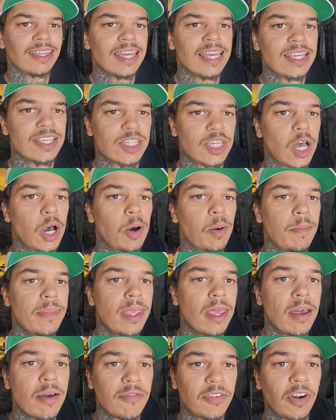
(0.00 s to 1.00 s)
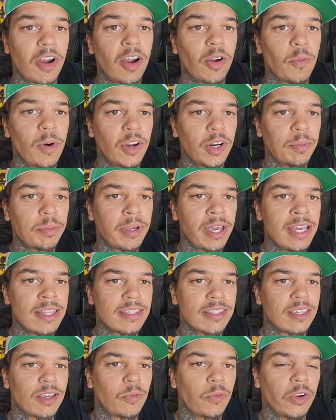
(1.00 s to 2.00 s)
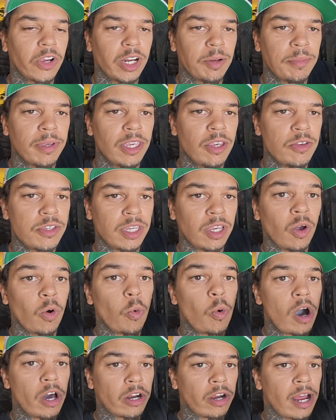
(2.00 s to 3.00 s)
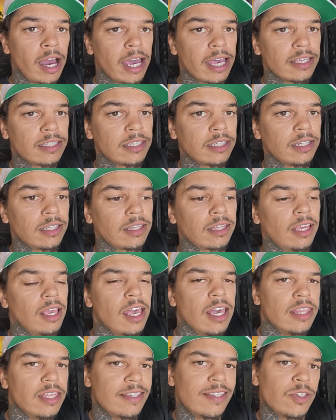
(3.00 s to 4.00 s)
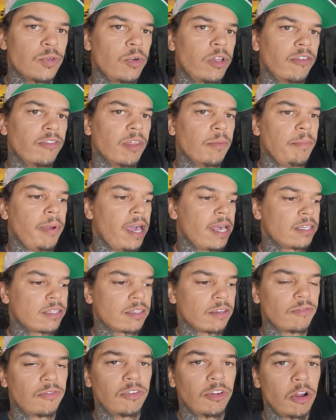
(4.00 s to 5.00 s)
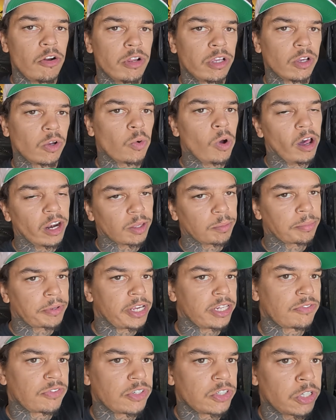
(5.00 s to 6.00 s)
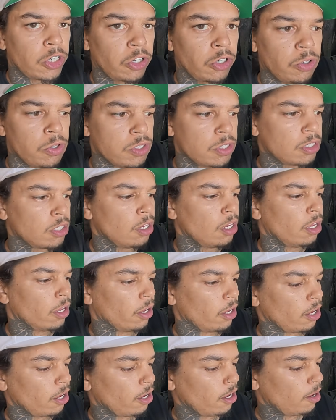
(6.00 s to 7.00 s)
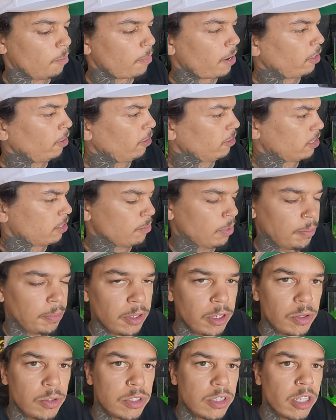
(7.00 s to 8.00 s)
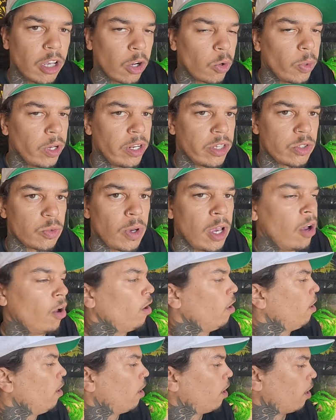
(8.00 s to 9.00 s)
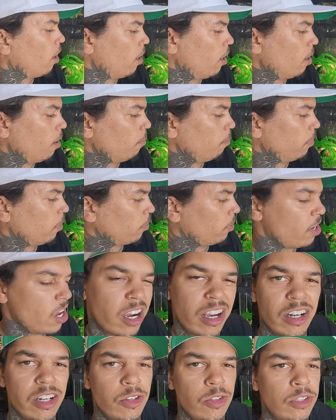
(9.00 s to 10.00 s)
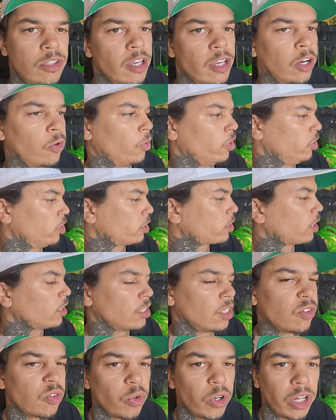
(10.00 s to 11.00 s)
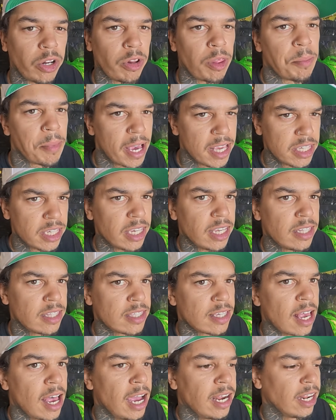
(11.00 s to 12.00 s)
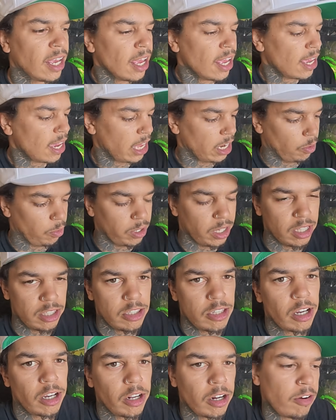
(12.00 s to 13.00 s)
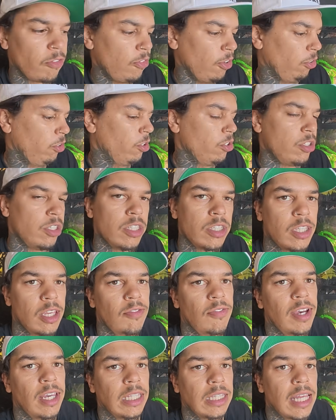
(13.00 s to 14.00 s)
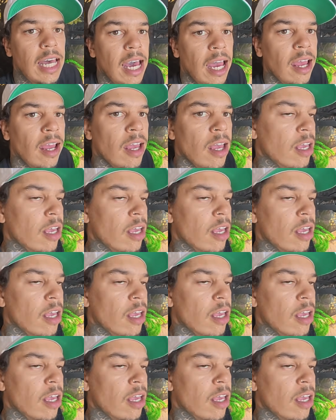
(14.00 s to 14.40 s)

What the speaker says: So for our water plants, we're going to be using water hyacinth. This is one of the best floating aquatic plants for turtles. I know some people use duckweed as well, but we're not going to use duckweed just because it's really messy inside and it would get stuck in our filters and stuff like that.